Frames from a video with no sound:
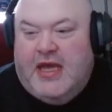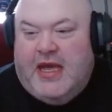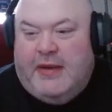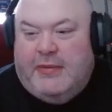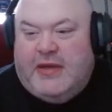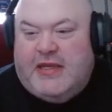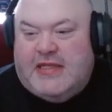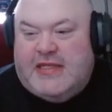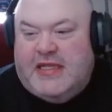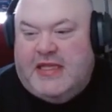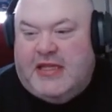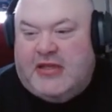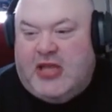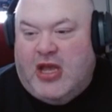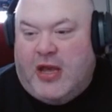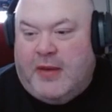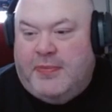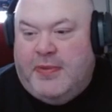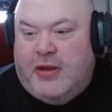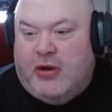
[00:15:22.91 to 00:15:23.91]
I'm guessing the
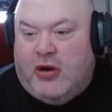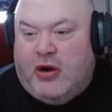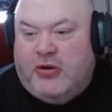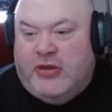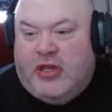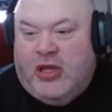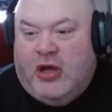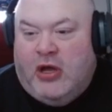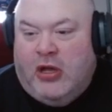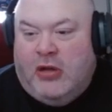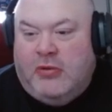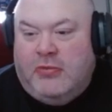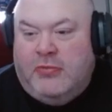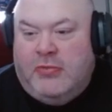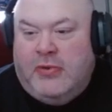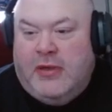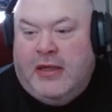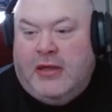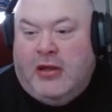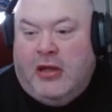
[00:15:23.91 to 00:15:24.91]
top here are the alt
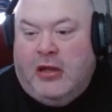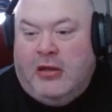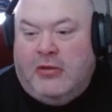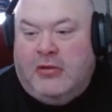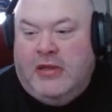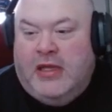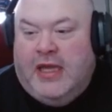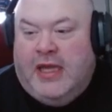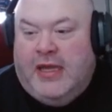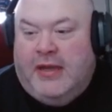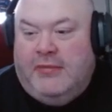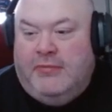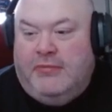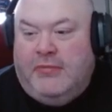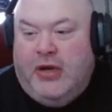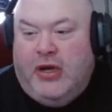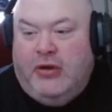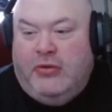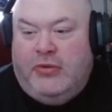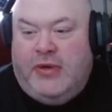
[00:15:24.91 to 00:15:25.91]
alt uh,
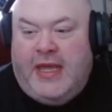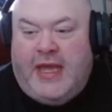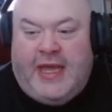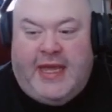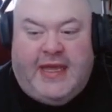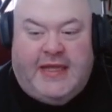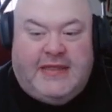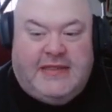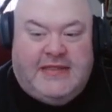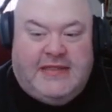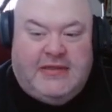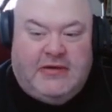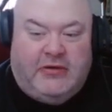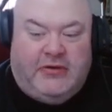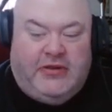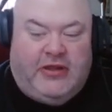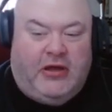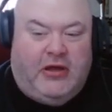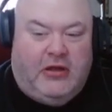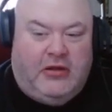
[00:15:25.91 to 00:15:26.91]
mode heads,
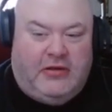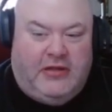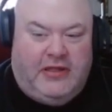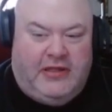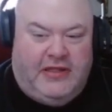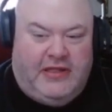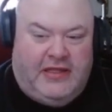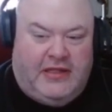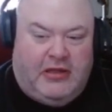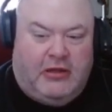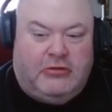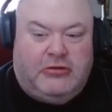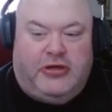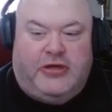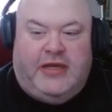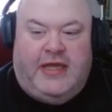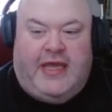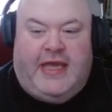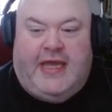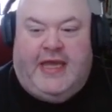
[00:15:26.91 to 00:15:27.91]
or the alt
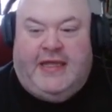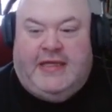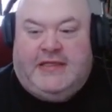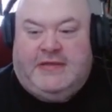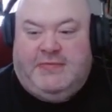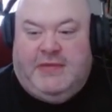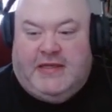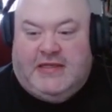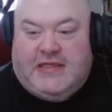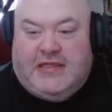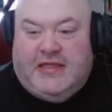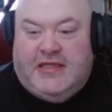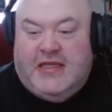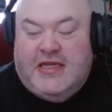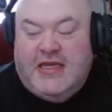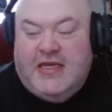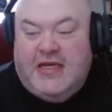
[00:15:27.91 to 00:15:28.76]
alternate heads basically.